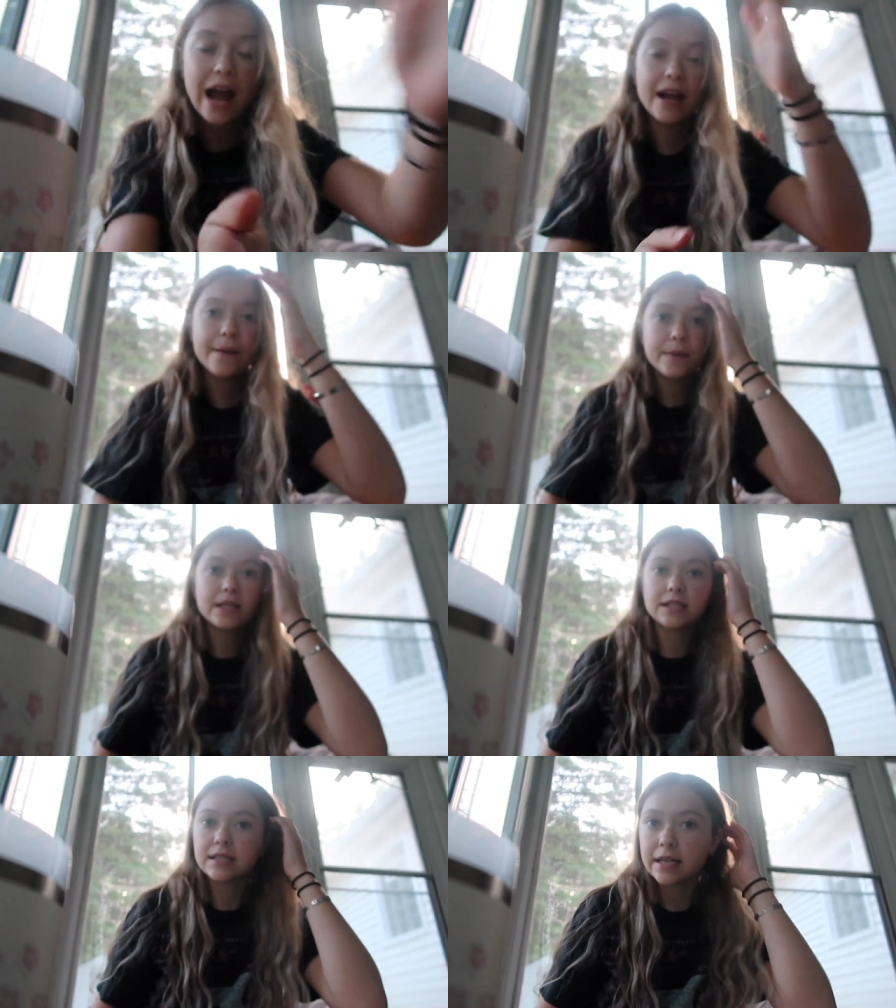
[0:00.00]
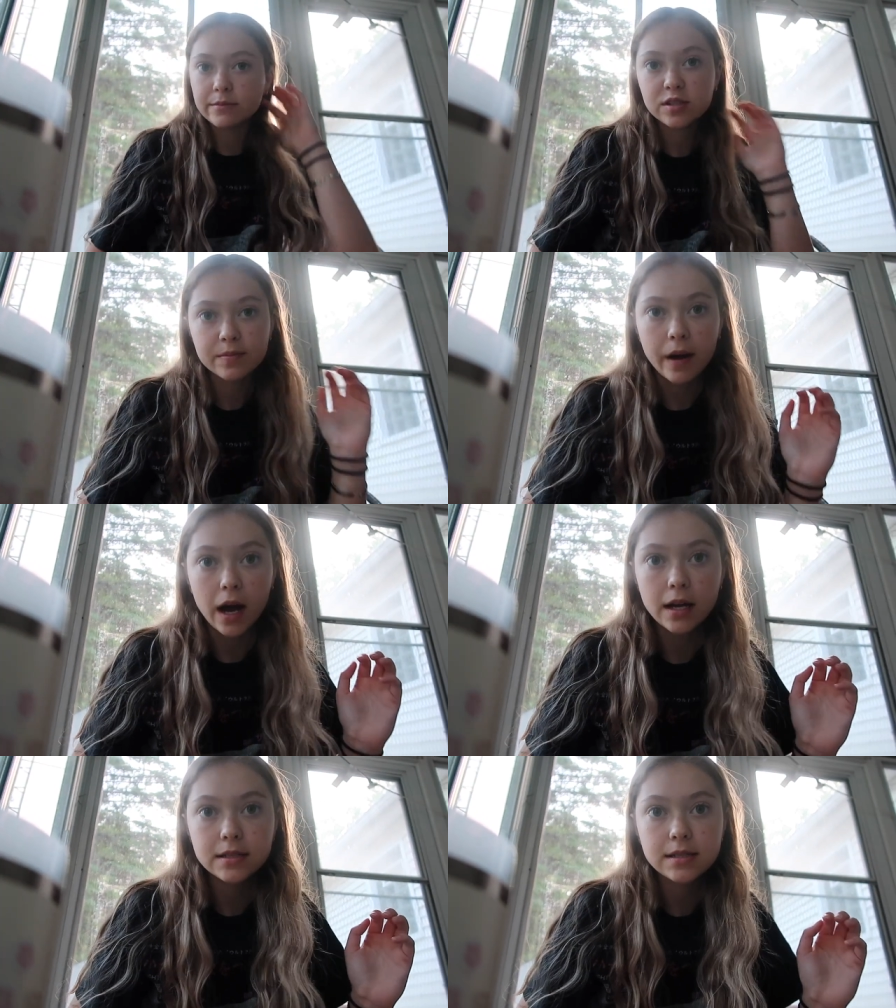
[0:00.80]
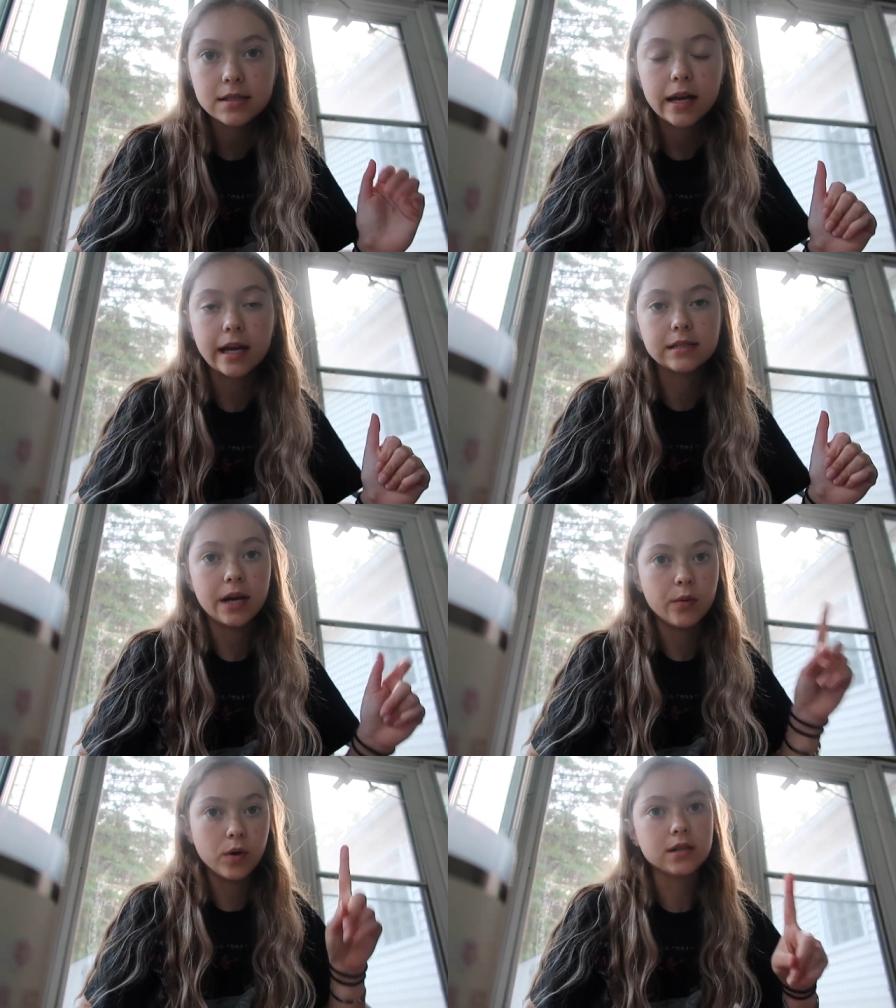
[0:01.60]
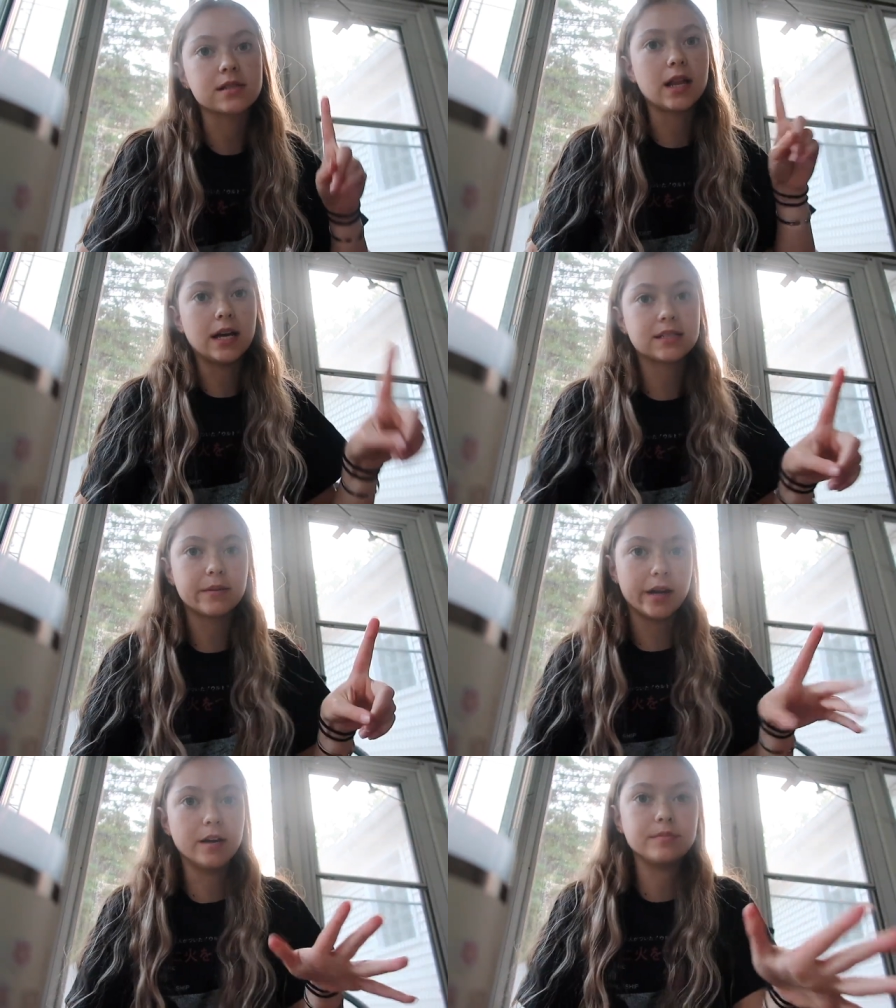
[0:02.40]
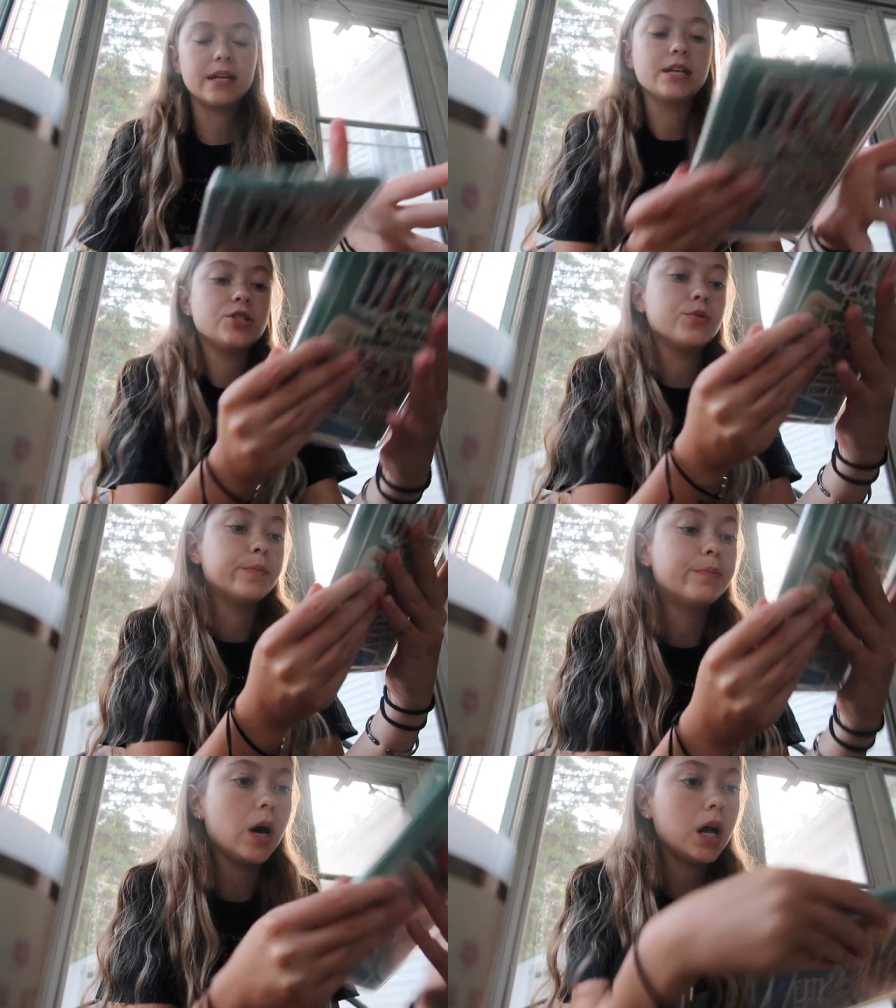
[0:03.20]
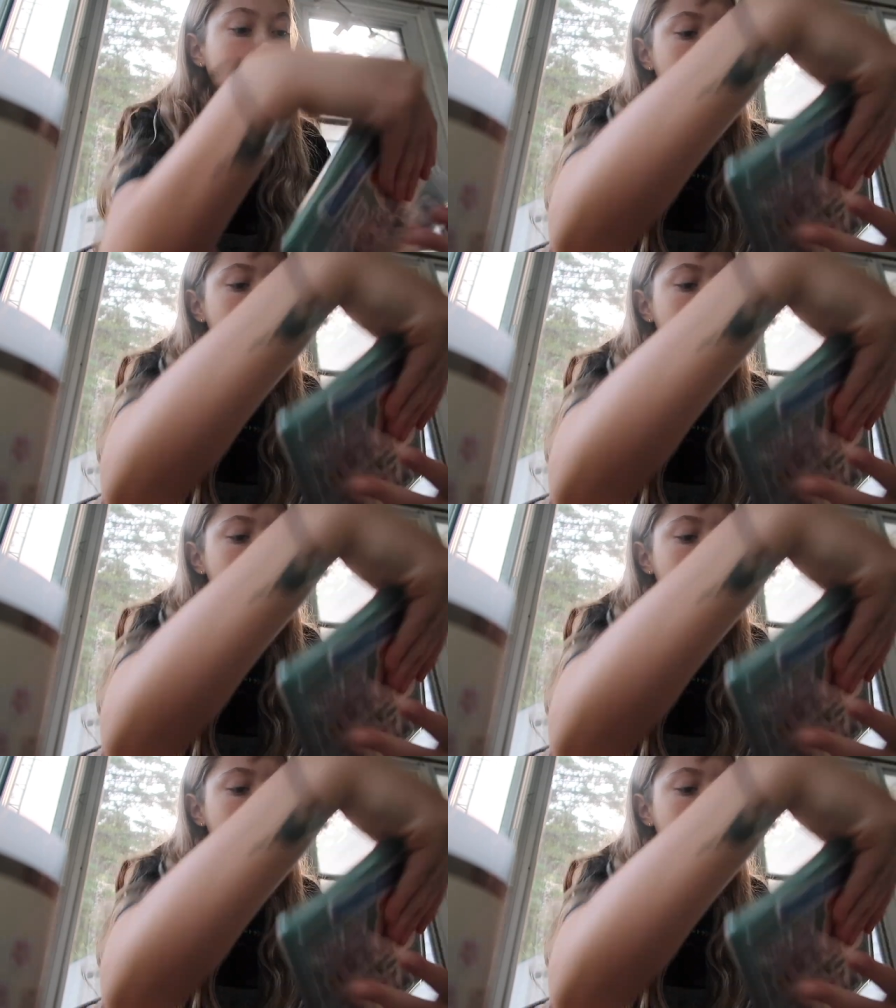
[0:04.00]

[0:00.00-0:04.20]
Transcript: I am in the same spot as I was the last time I updated you, but